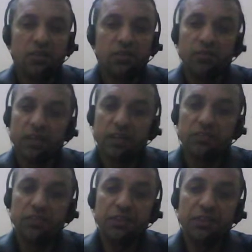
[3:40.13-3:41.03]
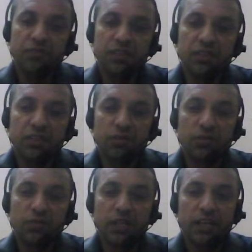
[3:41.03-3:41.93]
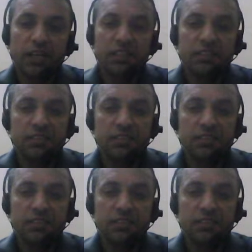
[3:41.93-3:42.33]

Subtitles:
Flexibility began to decline,